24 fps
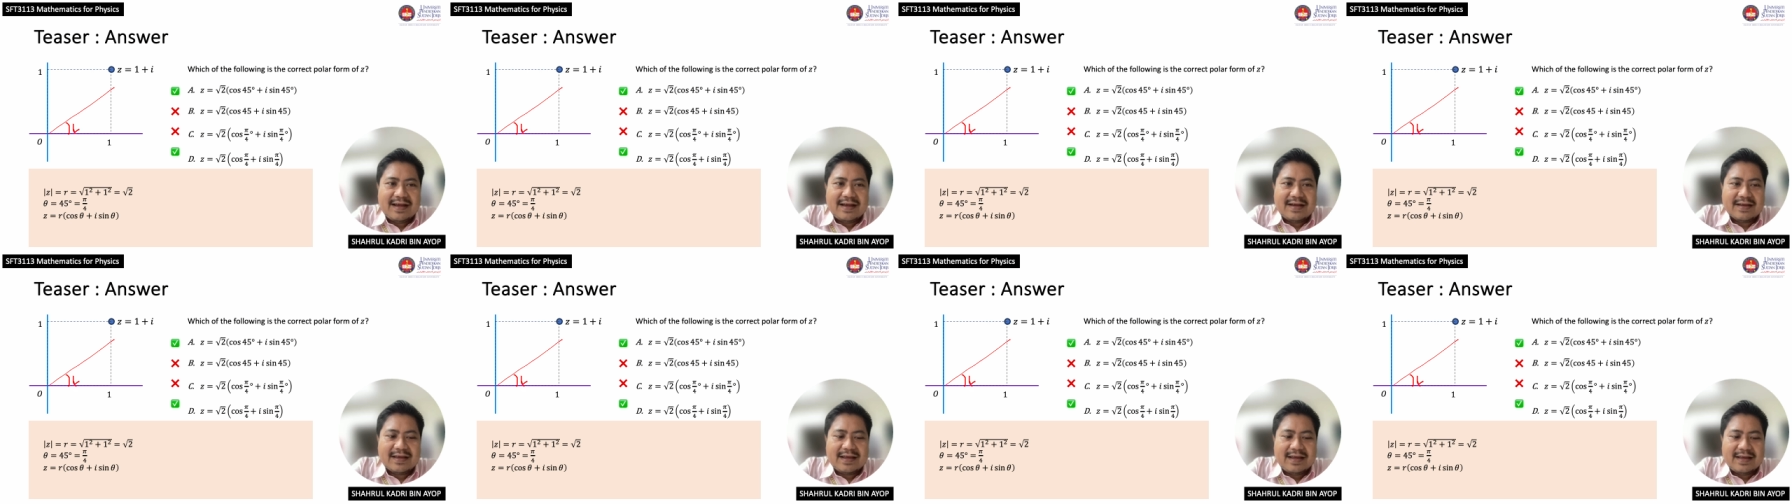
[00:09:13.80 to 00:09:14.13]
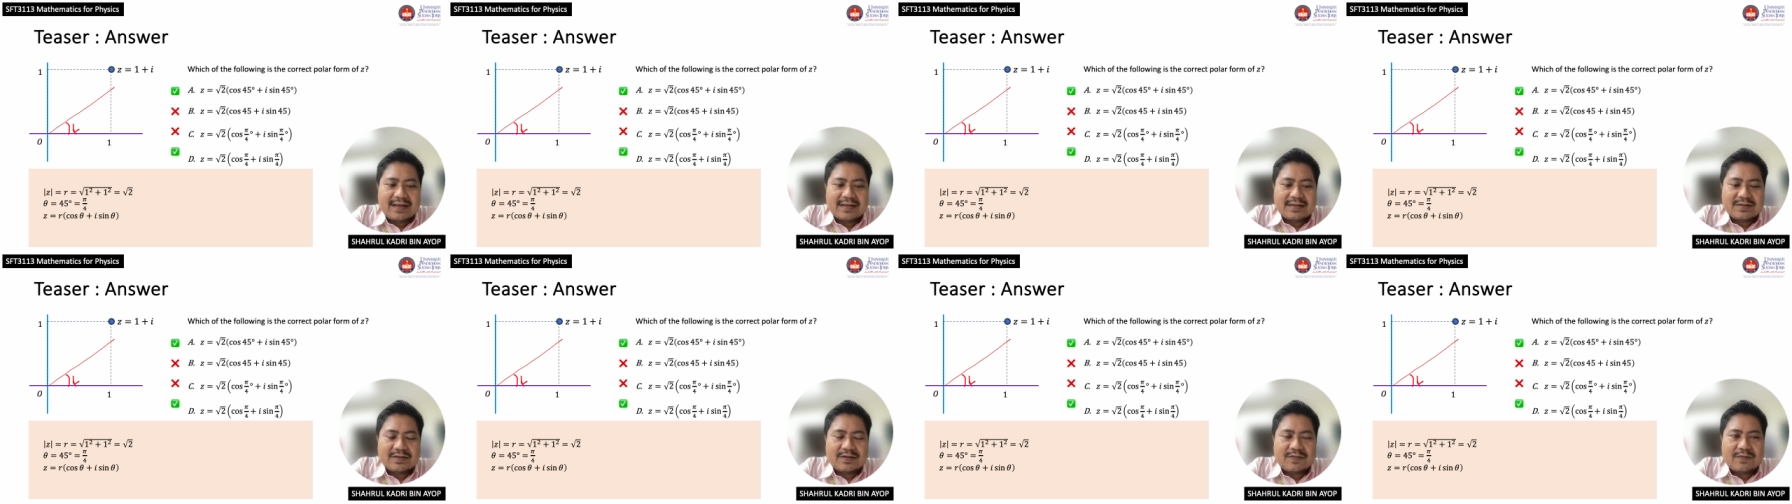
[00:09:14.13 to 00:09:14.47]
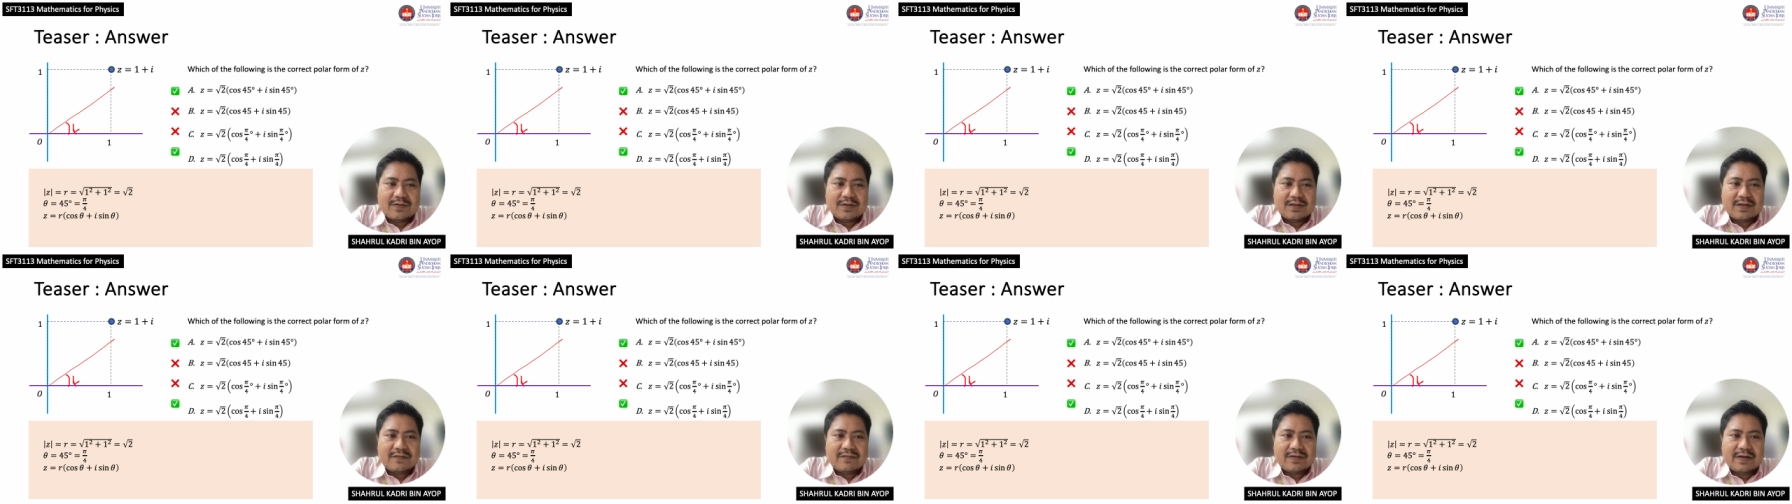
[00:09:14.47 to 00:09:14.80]
Okay, so
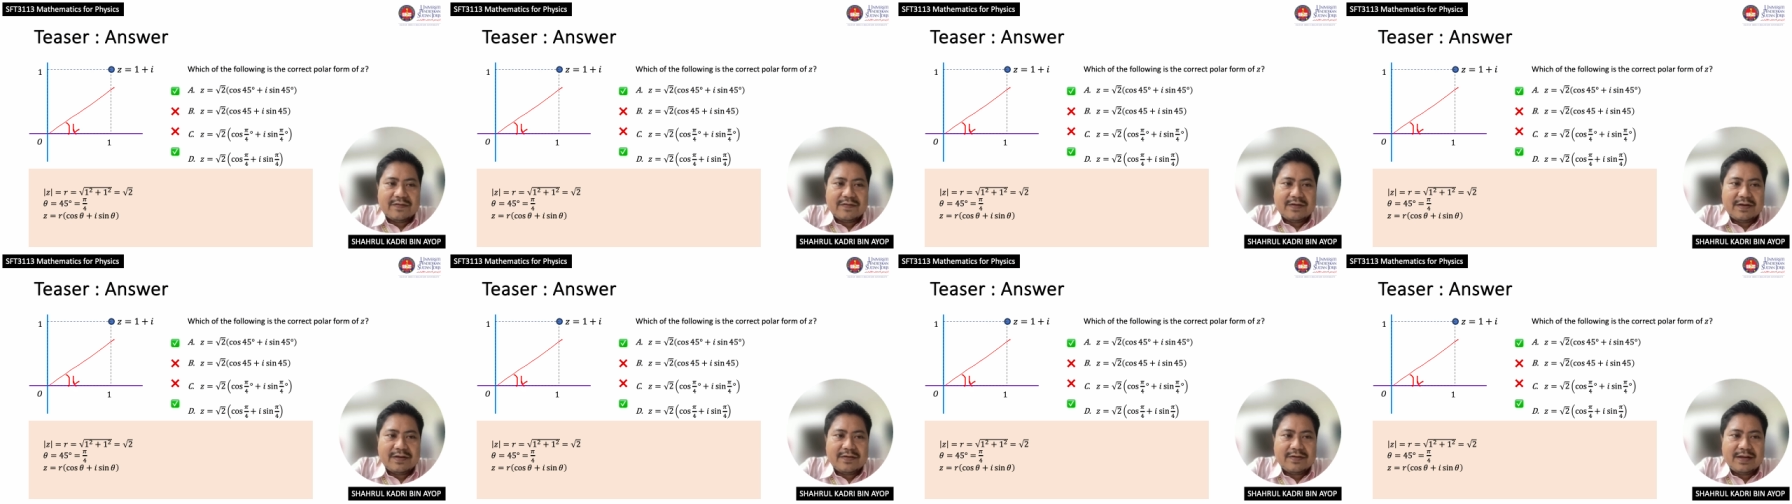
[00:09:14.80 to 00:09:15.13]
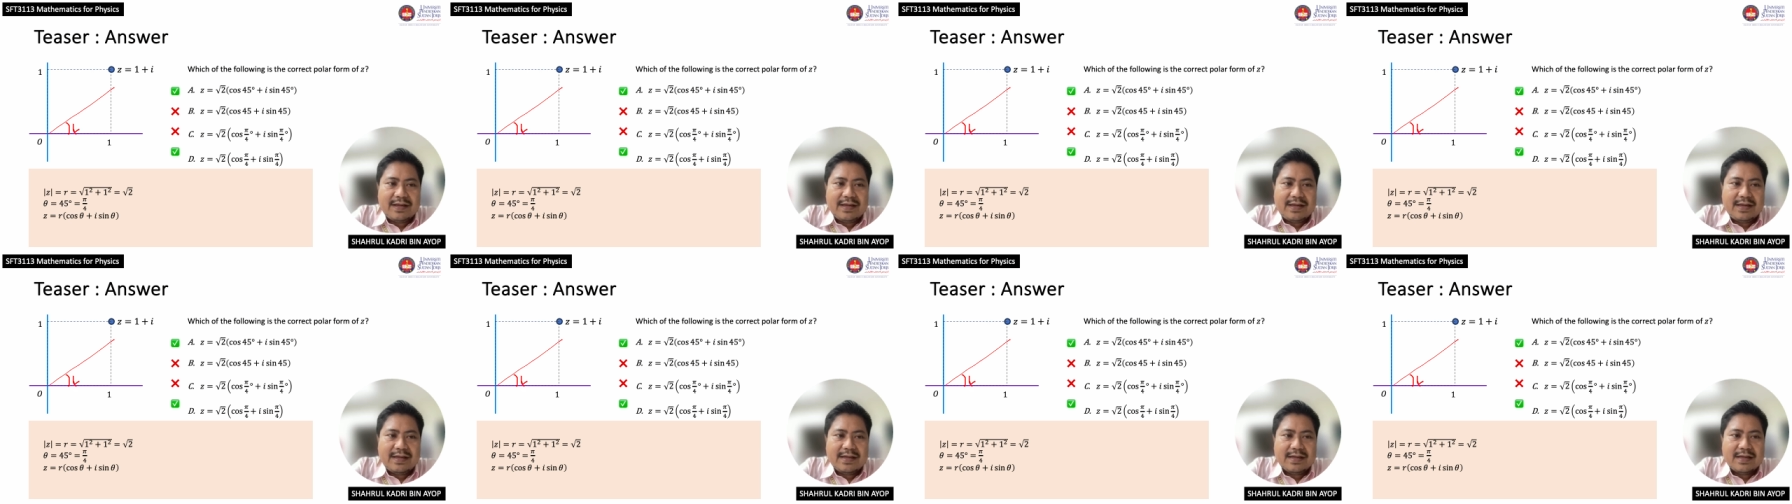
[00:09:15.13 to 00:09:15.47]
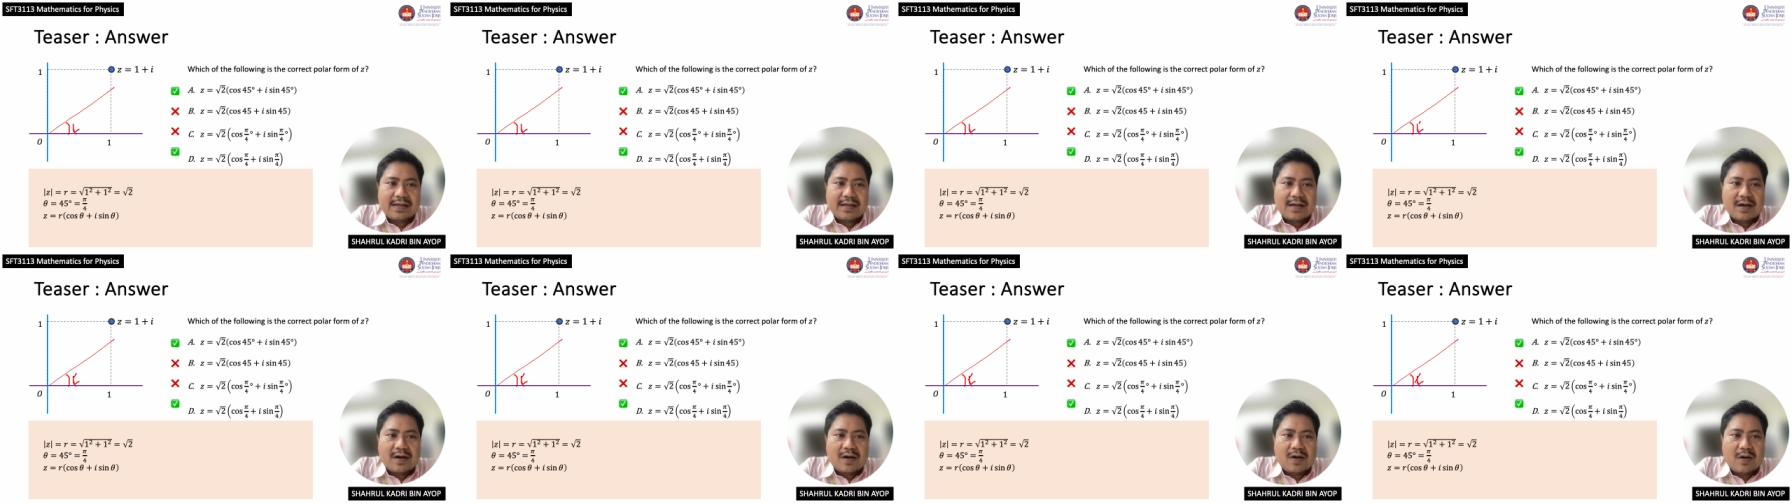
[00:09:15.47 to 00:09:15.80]
45 degree
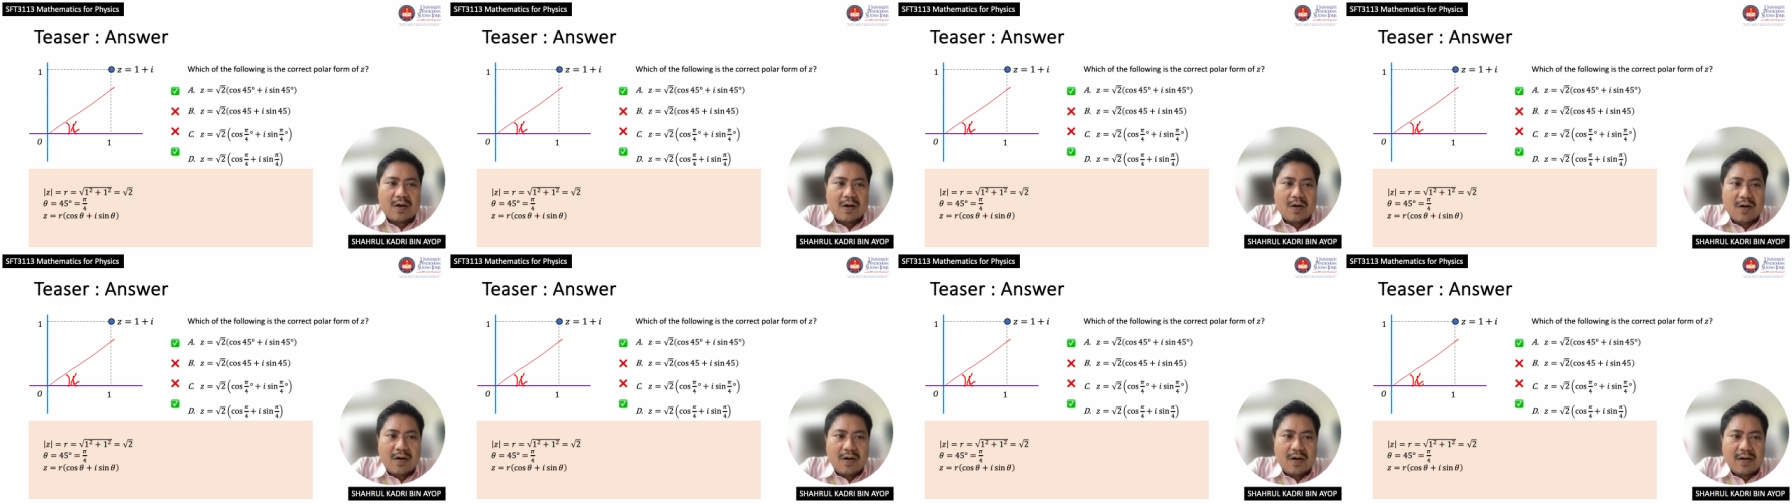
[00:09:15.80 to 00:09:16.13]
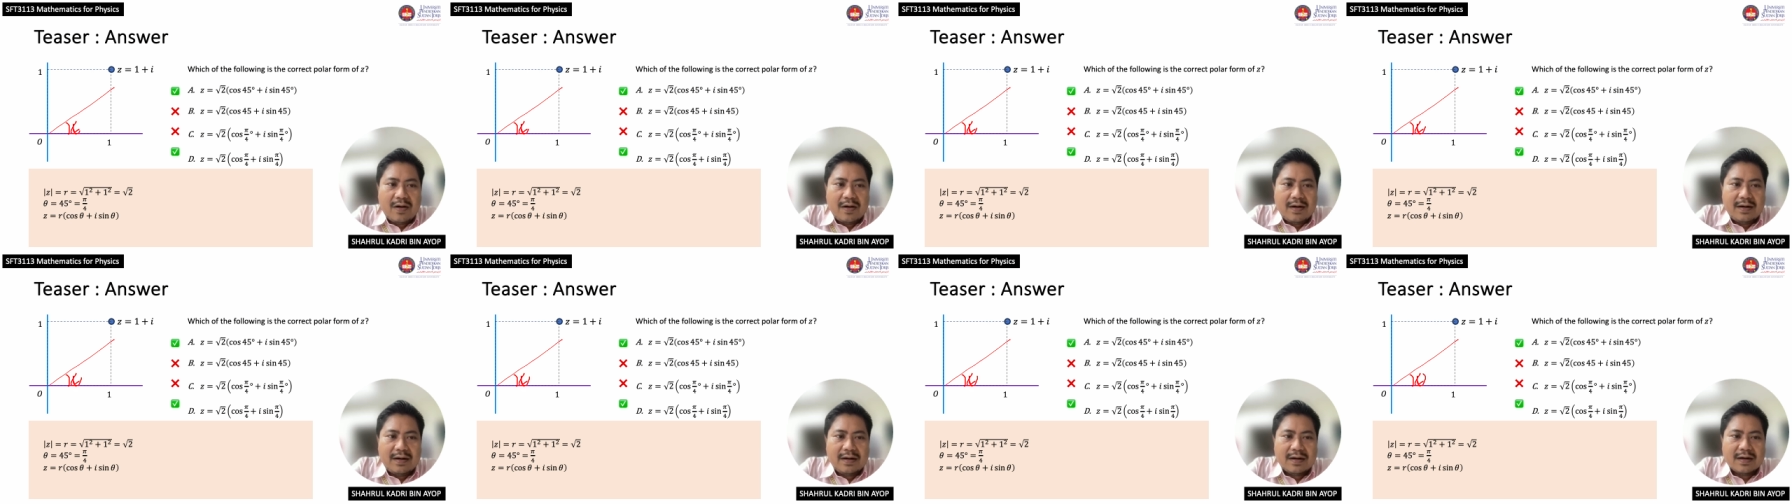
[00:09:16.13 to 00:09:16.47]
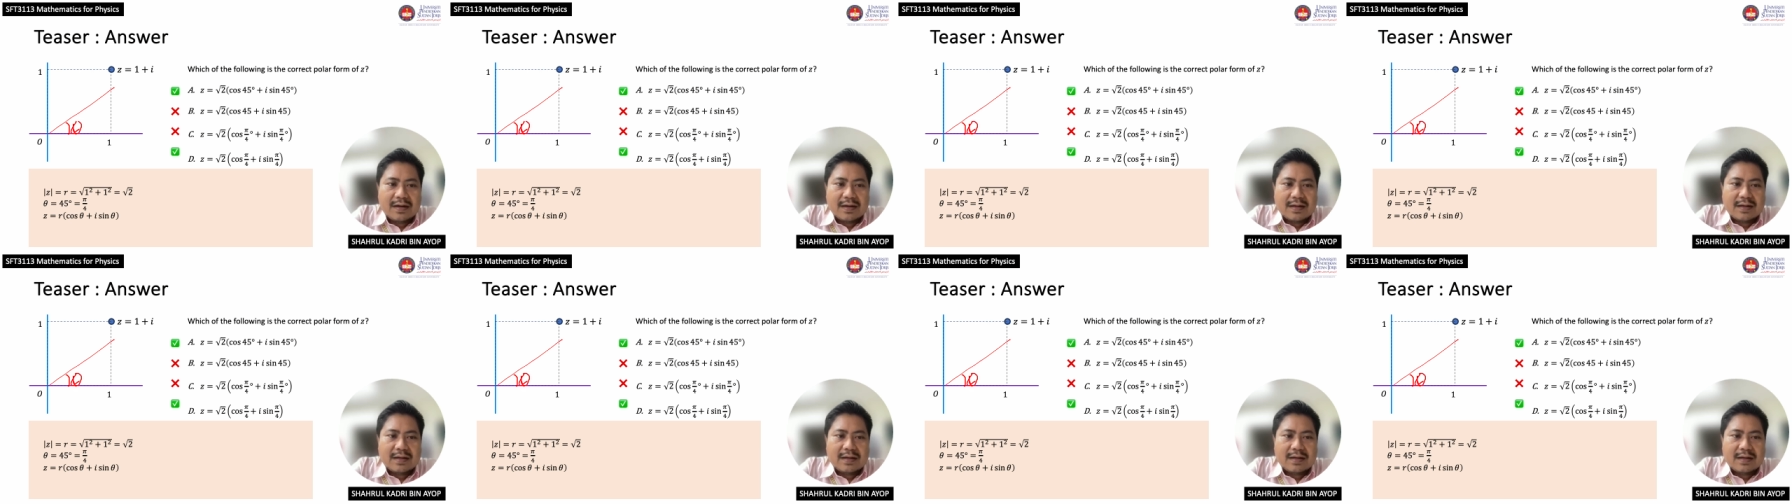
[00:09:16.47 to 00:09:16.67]
or